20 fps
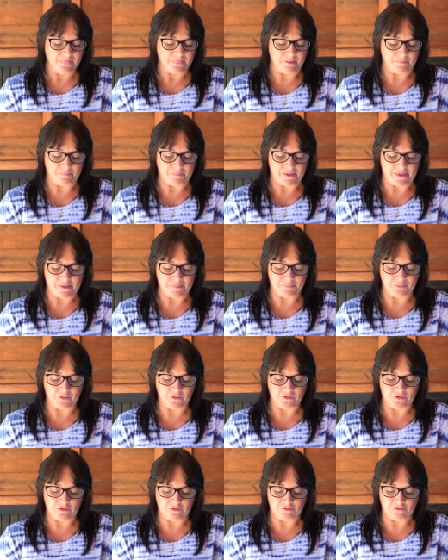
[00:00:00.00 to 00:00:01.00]
The
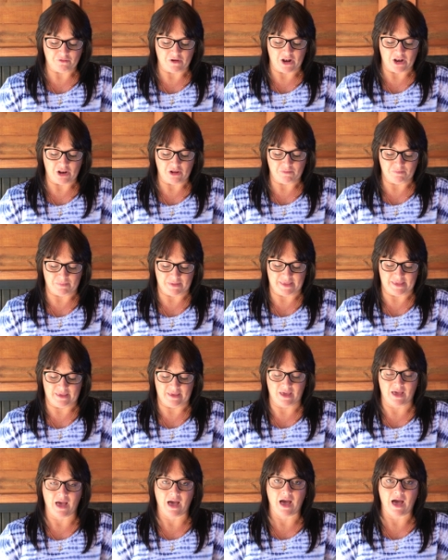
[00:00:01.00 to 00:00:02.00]
people who follow me
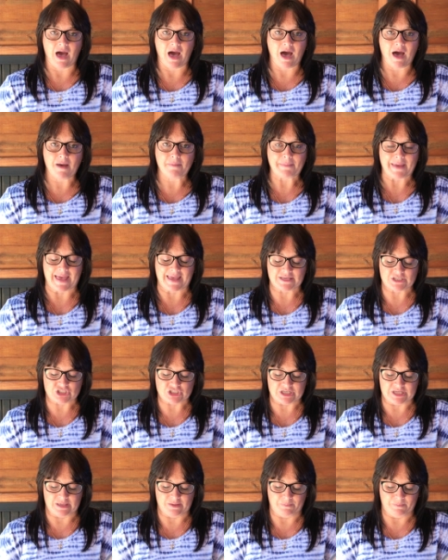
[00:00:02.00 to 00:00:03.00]
are my
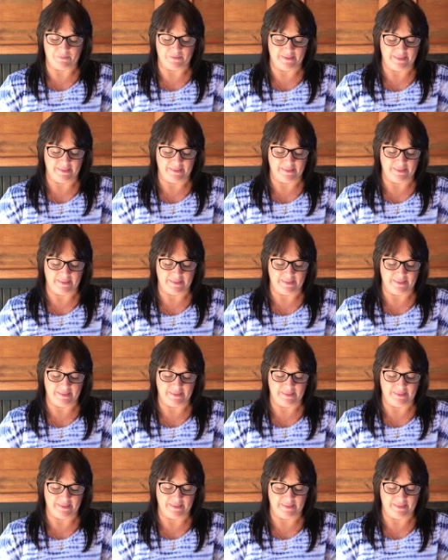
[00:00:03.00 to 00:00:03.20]
sheep.